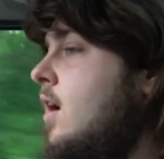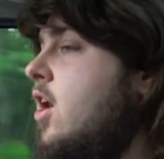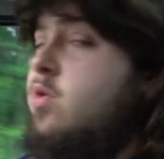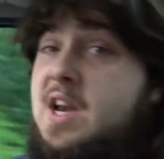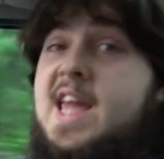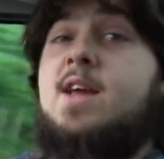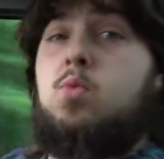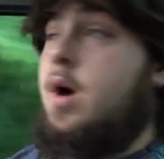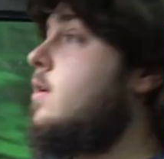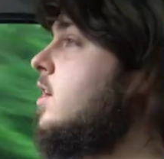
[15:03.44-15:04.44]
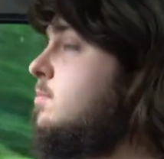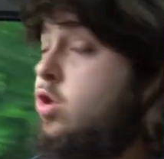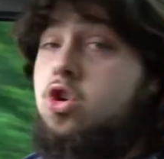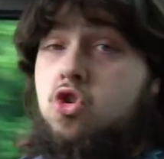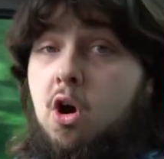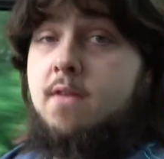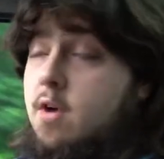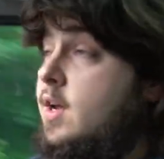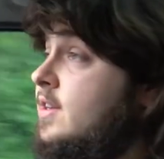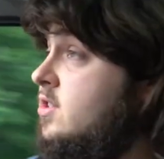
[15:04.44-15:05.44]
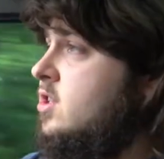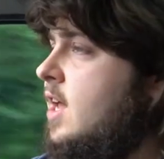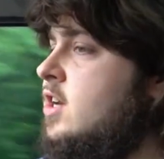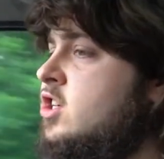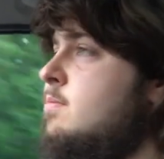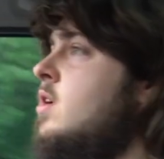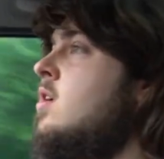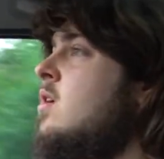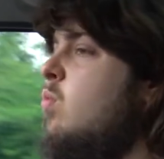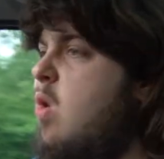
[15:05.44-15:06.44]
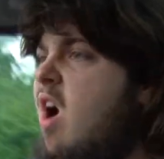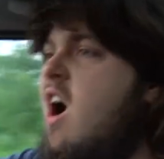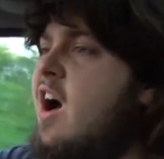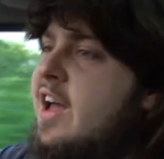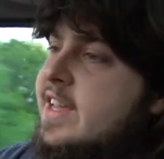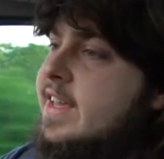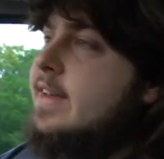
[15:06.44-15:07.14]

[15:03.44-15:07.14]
I don't need one, because I'm a good driver, I can listen to the engine, but why?